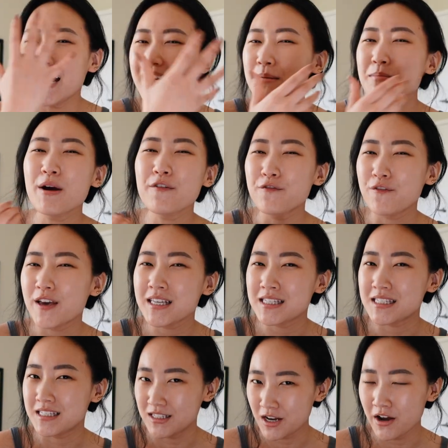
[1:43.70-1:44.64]
I need my
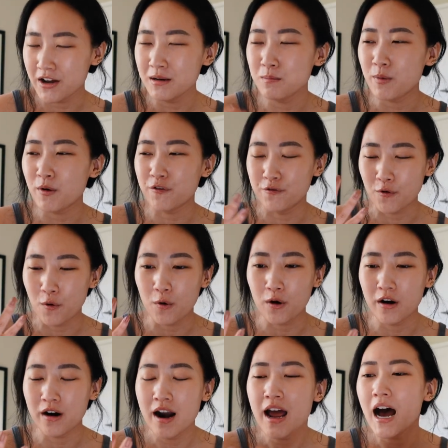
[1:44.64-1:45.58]
face done
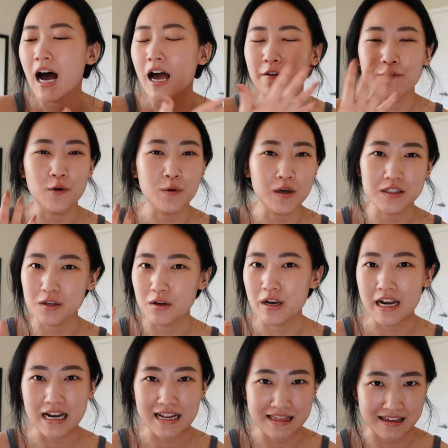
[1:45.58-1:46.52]
before I focus on
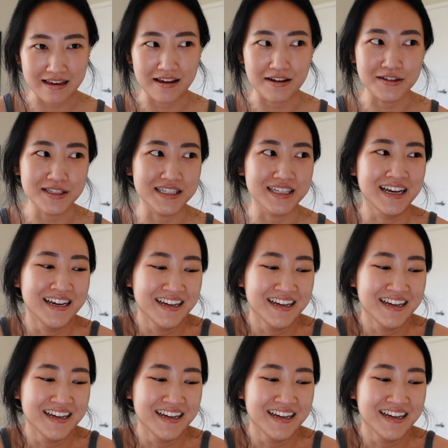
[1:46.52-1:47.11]
anything else.